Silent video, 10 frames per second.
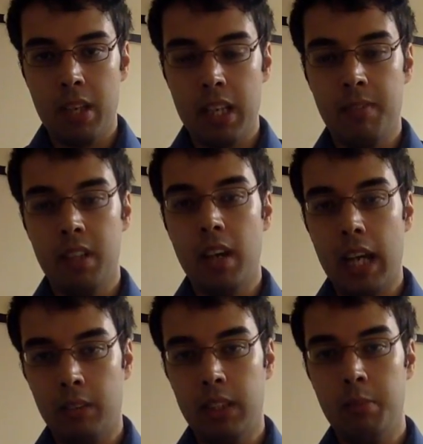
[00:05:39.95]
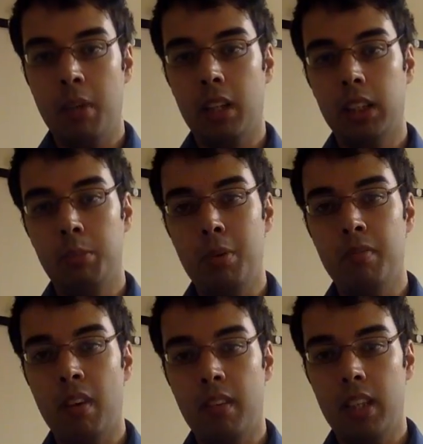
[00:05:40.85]
even though equity markets have been
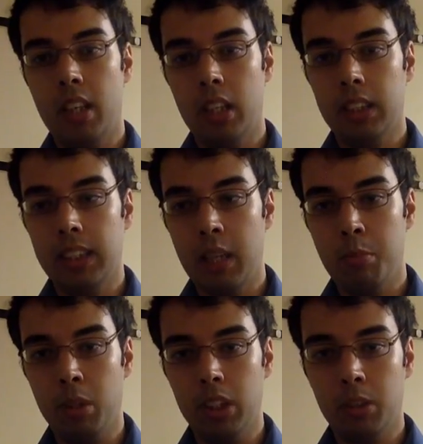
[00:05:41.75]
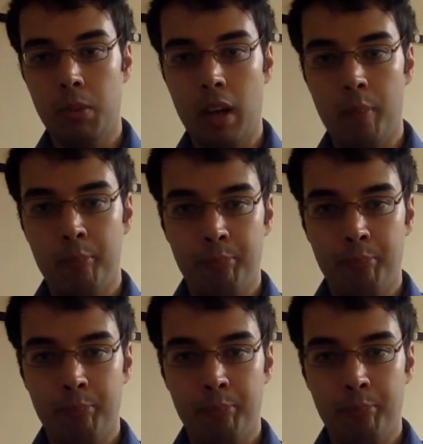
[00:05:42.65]
very unstable as well.